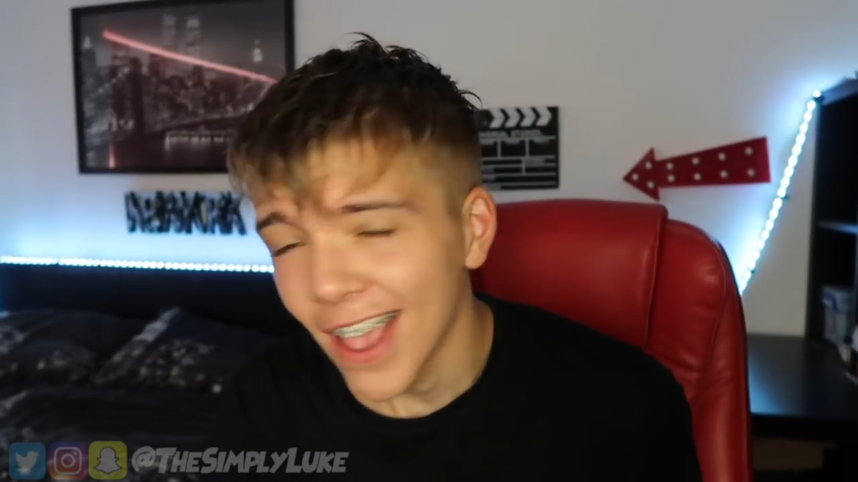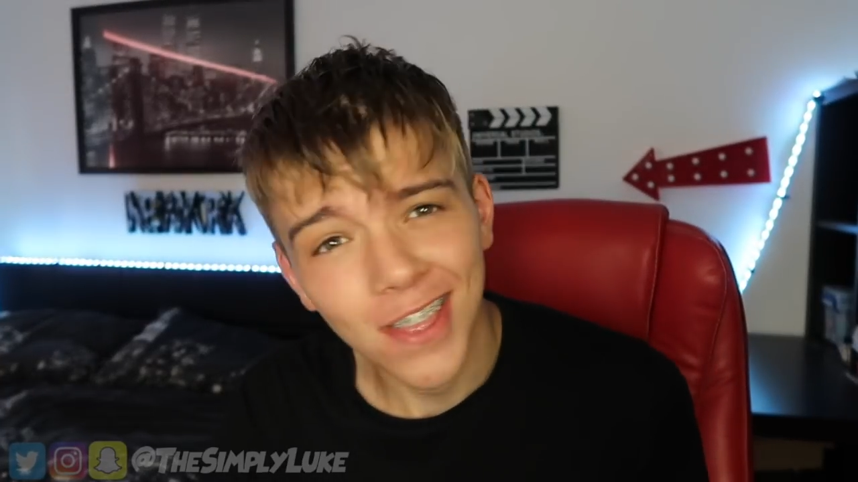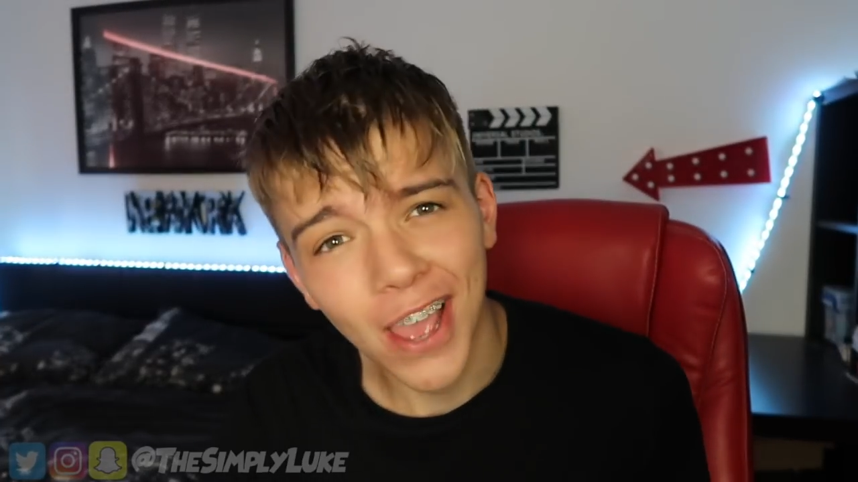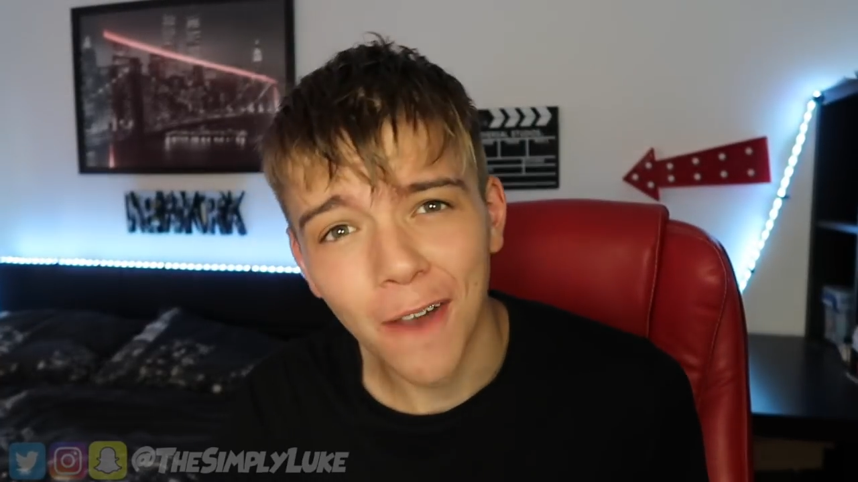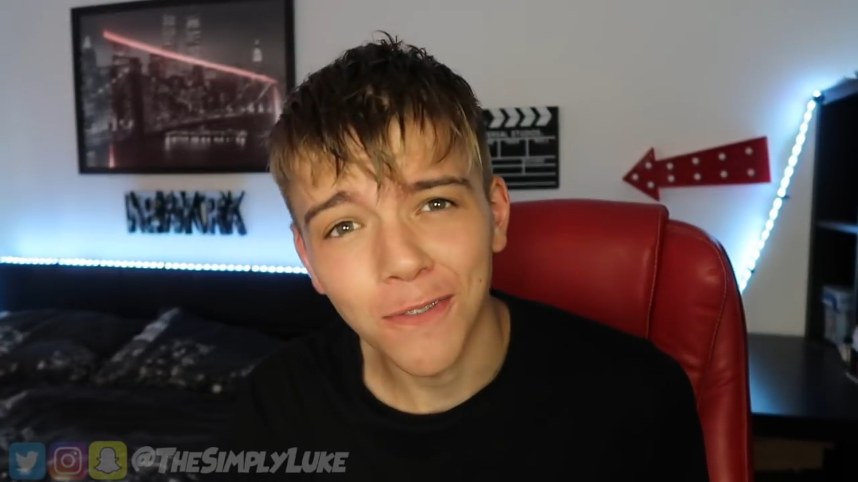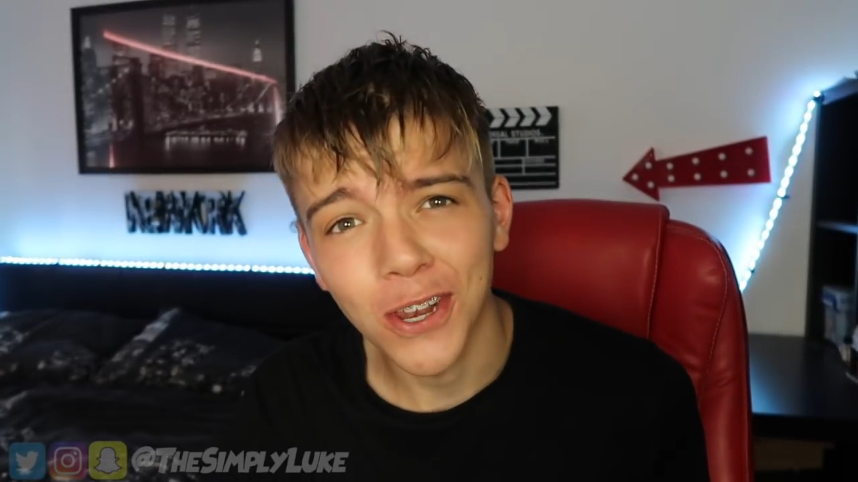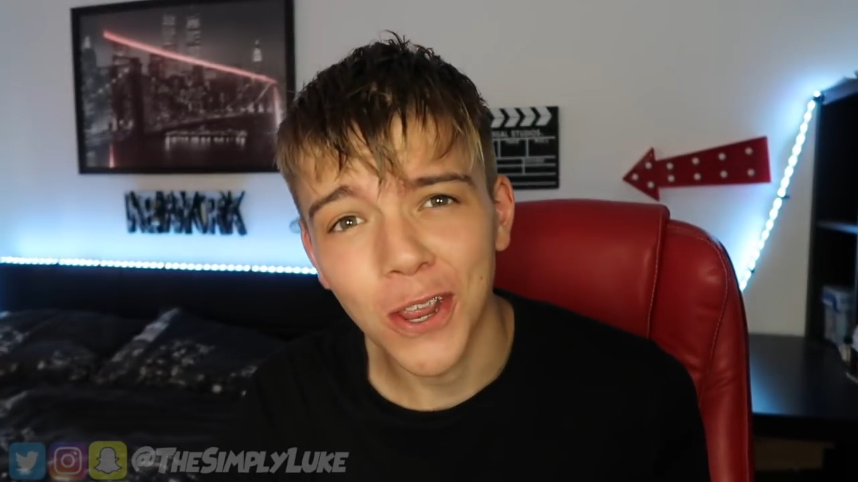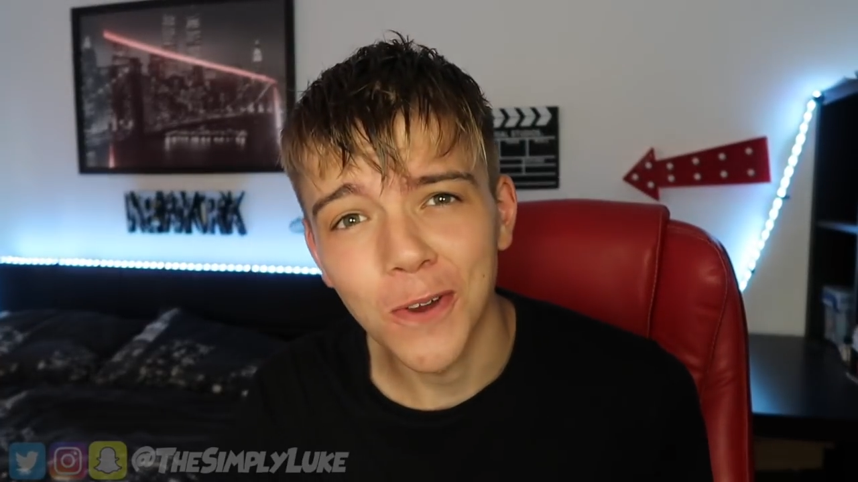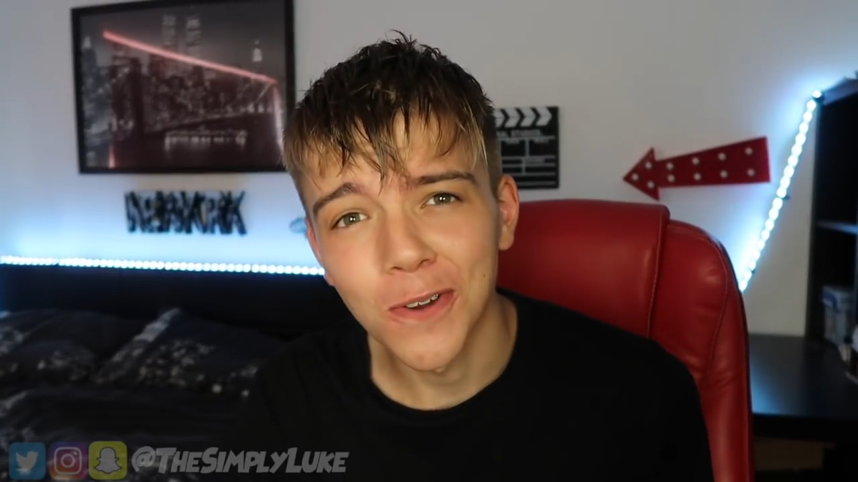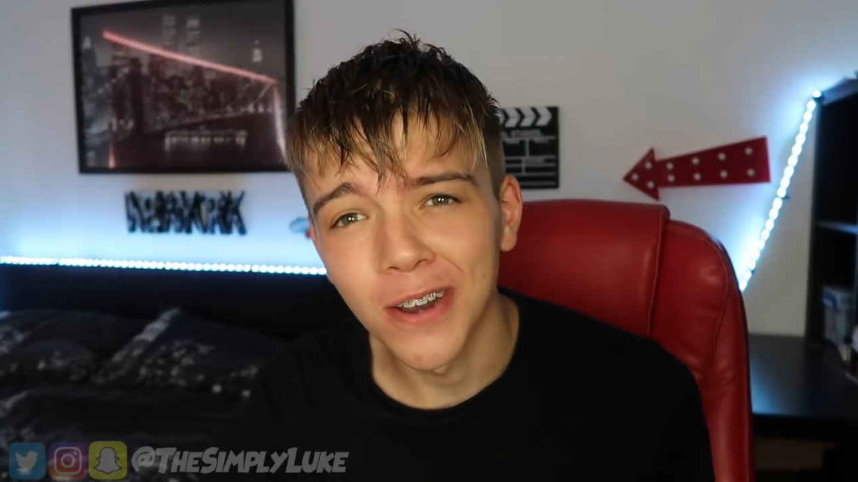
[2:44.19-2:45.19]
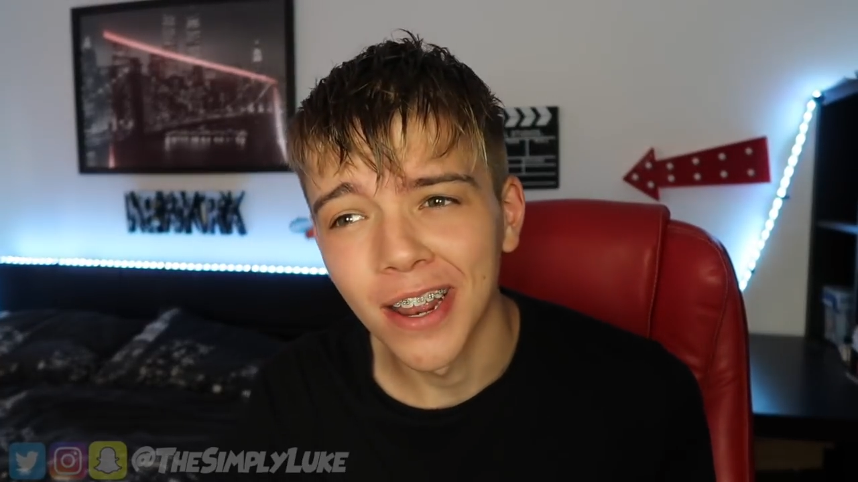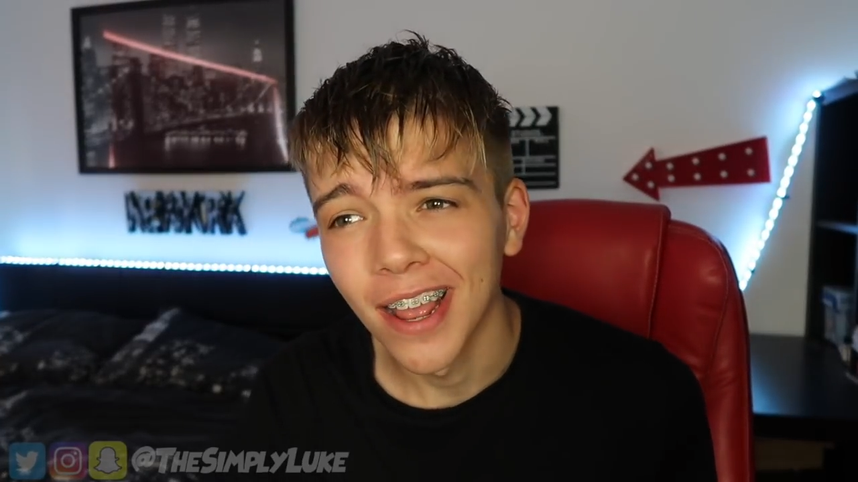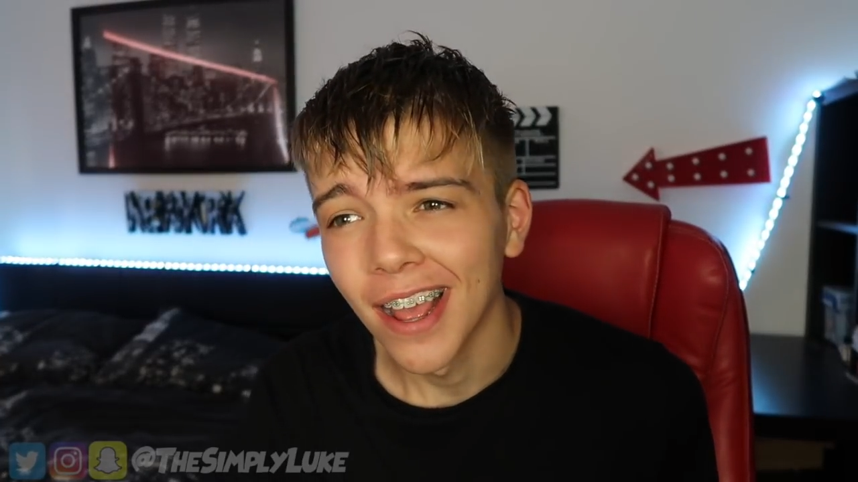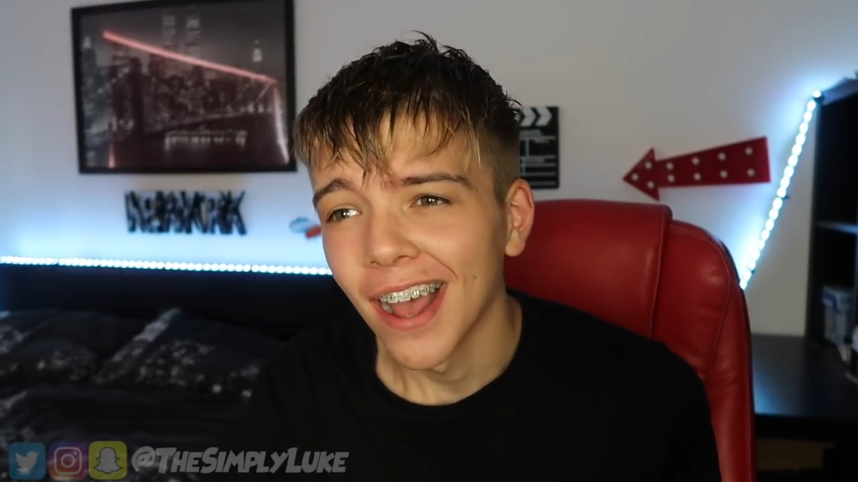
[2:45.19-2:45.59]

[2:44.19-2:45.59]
in the afternoon.